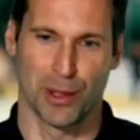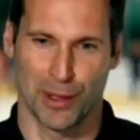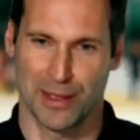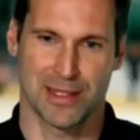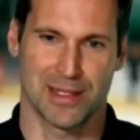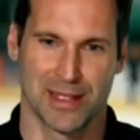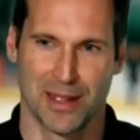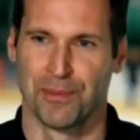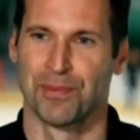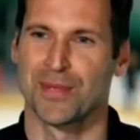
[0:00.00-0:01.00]
put all this
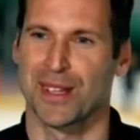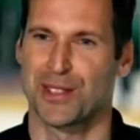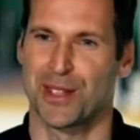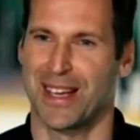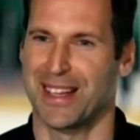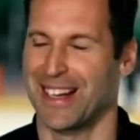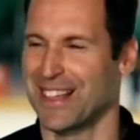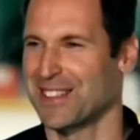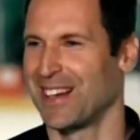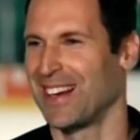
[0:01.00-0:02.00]
together
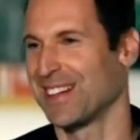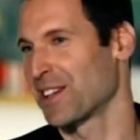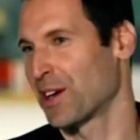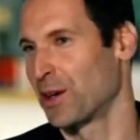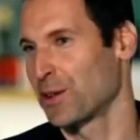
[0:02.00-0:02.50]
as a, as a